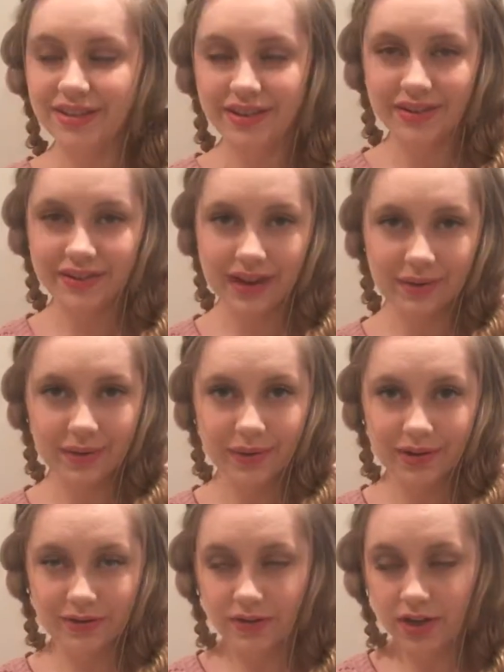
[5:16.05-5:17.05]
So now we're
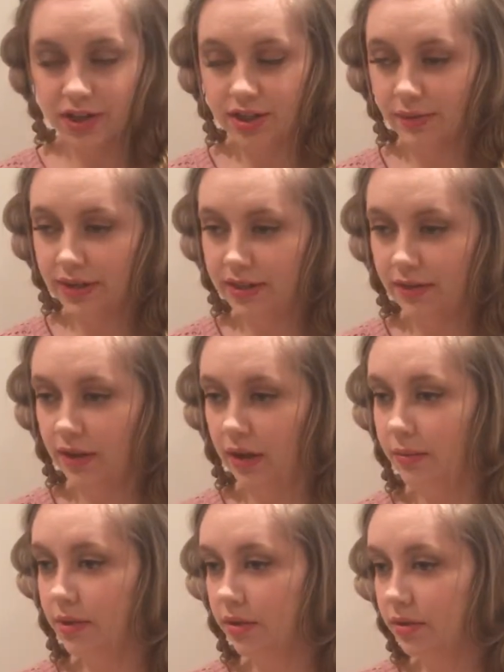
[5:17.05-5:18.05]
going to finish the rest of the
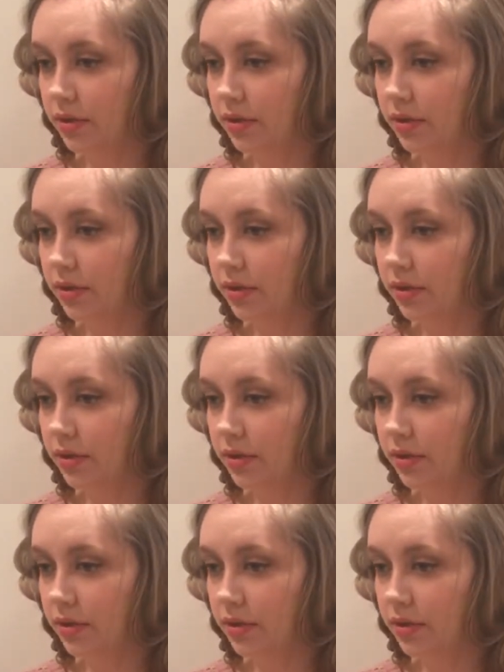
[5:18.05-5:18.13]
updo.